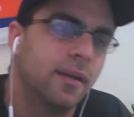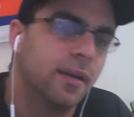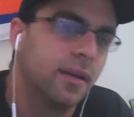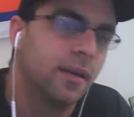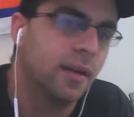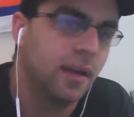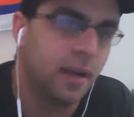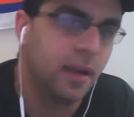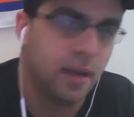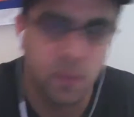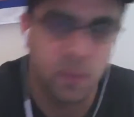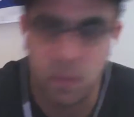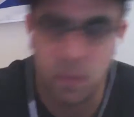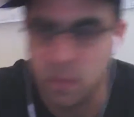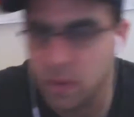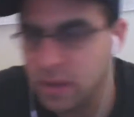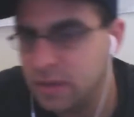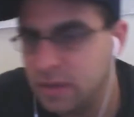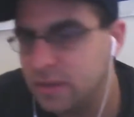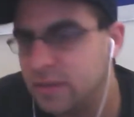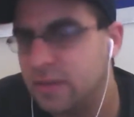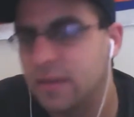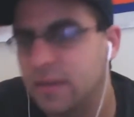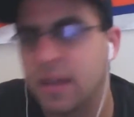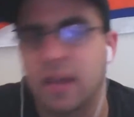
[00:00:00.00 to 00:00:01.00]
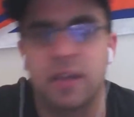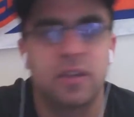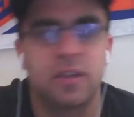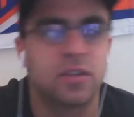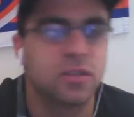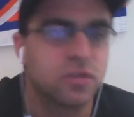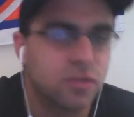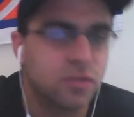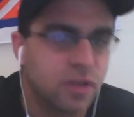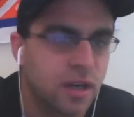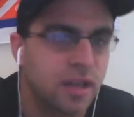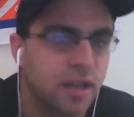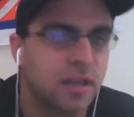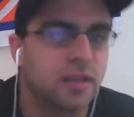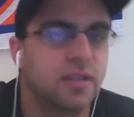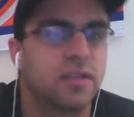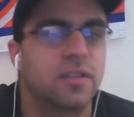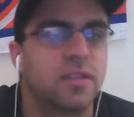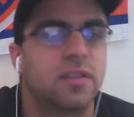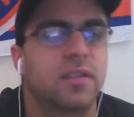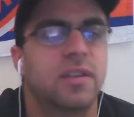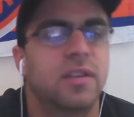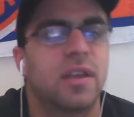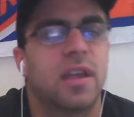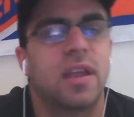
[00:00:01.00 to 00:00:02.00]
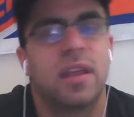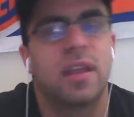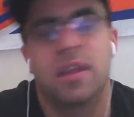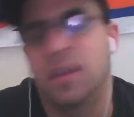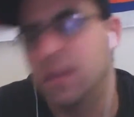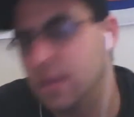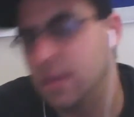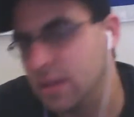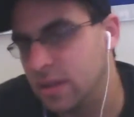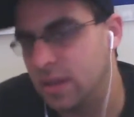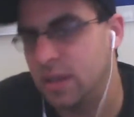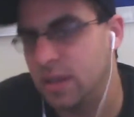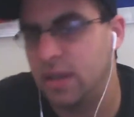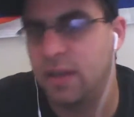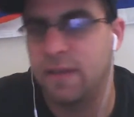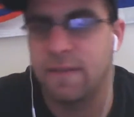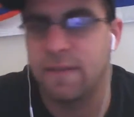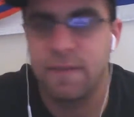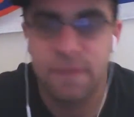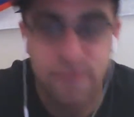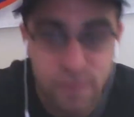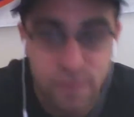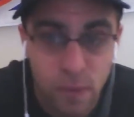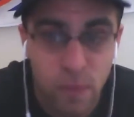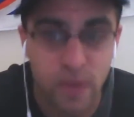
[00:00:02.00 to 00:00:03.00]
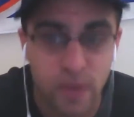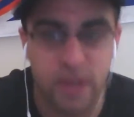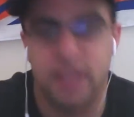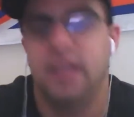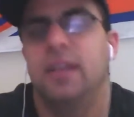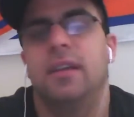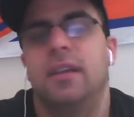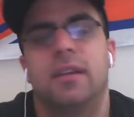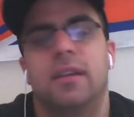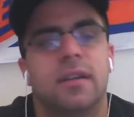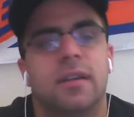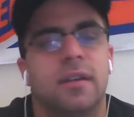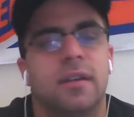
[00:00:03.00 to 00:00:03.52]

And once that strikes the 40,